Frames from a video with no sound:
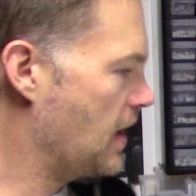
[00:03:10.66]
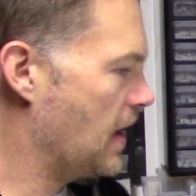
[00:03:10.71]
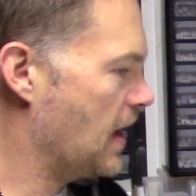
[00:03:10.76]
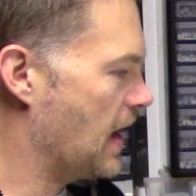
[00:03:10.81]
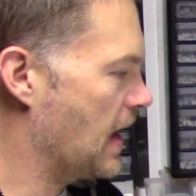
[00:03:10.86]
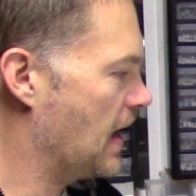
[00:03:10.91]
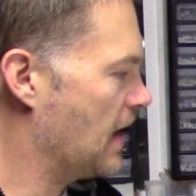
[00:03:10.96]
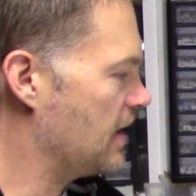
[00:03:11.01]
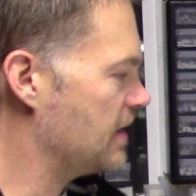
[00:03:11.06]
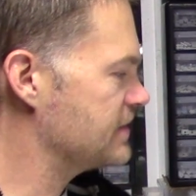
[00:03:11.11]

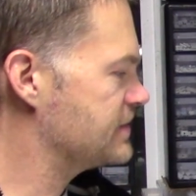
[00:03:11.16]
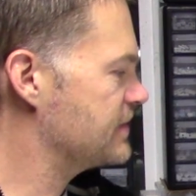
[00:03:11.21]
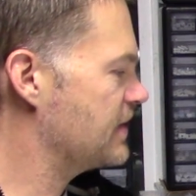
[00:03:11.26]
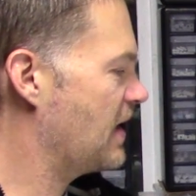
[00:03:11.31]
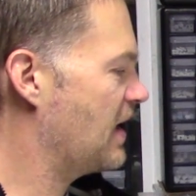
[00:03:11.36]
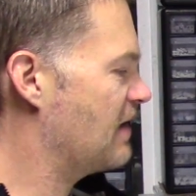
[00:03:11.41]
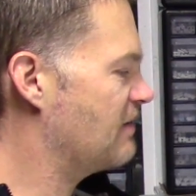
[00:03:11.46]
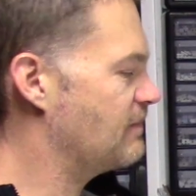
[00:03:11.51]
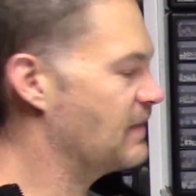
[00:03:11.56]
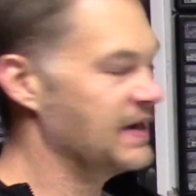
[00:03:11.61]
And I also
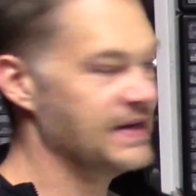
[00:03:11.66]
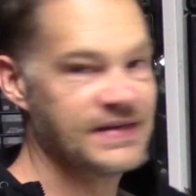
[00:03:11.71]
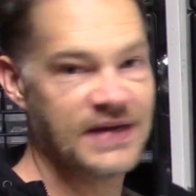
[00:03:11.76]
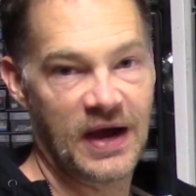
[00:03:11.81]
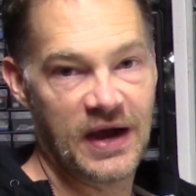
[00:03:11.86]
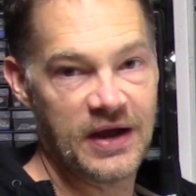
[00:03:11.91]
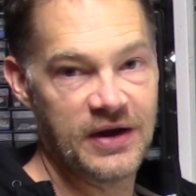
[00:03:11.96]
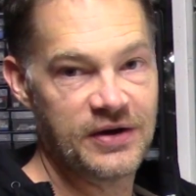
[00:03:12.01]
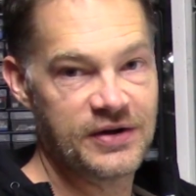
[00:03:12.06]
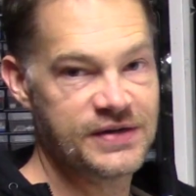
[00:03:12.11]
have my
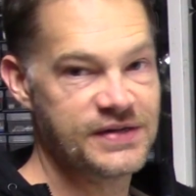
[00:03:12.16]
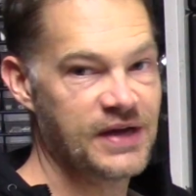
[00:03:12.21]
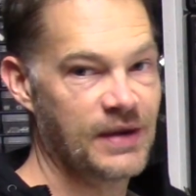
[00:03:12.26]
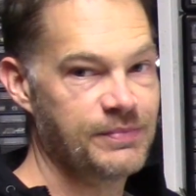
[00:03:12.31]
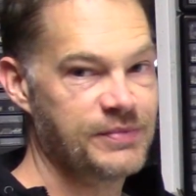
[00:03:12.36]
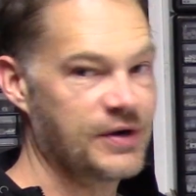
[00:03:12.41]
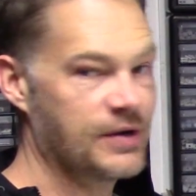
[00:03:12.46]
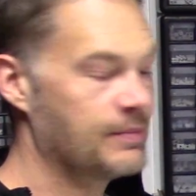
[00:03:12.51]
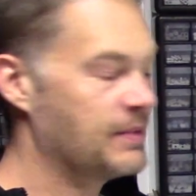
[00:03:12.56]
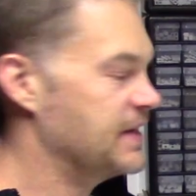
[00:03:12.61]
TIE
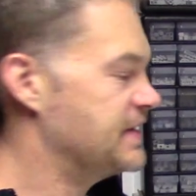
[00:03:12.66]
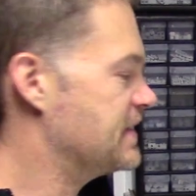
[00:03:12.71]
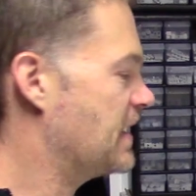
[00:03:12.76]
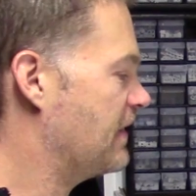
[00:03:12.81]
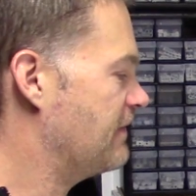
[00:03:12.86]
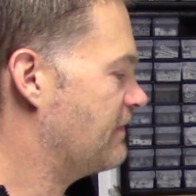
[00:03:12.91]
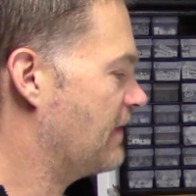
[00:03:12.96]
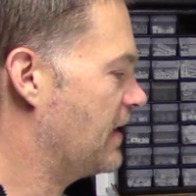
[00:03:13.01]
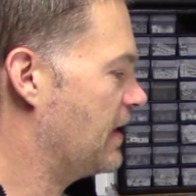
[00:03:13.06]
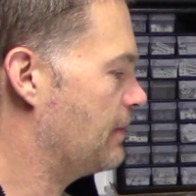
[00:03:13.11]
Interceptor, my
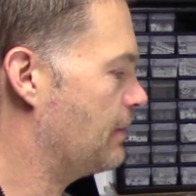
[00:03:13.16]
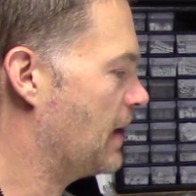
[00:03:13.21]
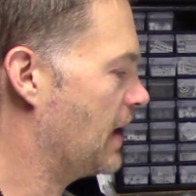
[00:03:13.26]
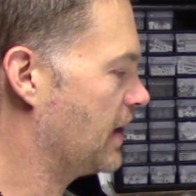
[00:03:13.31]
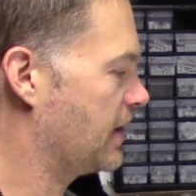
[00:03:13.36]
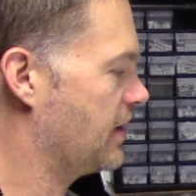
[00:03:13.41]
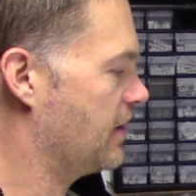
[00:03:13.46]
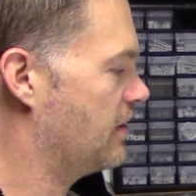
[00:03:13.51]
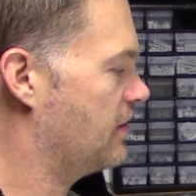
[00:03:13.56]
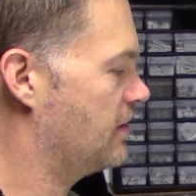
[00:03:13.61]
TIE Fighter
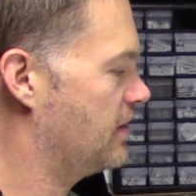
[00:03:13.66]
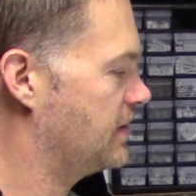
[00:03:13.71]
back here.